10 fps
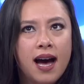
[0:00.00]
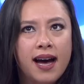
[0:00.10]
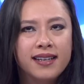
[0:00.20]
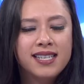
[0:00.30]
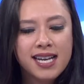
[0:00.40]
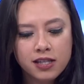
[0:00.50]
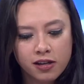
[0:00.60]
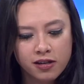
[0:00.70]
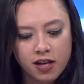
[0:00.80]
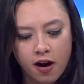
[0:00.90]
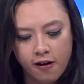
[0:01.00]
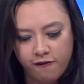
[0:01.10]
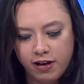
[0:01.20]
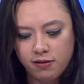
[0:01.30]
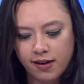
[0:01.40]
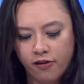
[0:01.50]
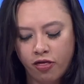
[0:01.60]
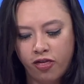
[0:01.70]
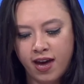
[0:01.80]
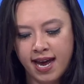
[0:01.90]
uh, teasers are a few
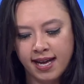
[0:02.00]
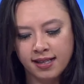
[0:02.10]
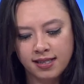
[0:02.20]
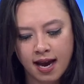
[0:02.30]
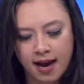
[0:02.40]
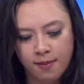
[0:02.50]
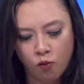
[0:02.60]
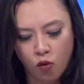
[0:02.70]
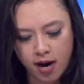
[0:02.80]
different things. Um,